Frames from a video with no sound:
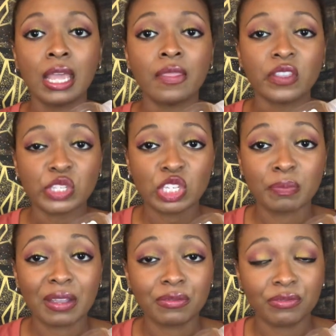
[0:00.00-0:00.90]
This is
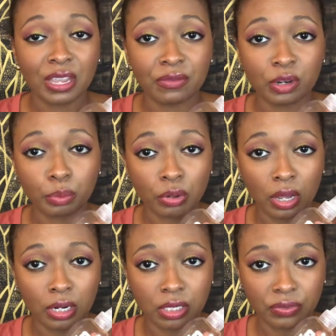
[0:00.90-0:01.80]
my favorite
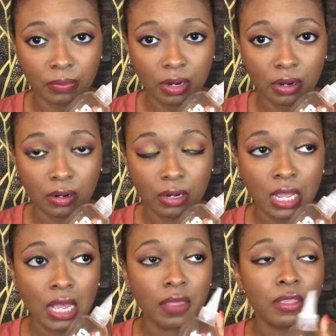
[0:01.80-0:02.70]
product from her.
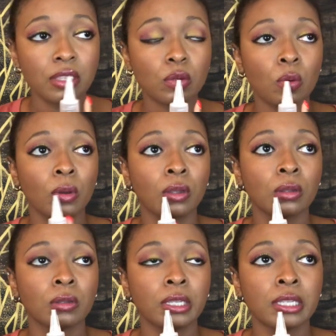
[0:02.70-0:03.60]
This
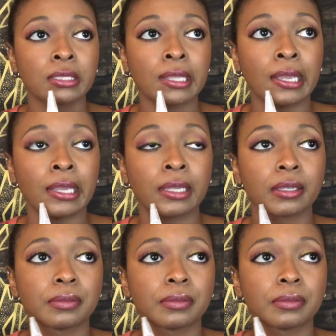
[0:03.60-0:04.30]
oil is like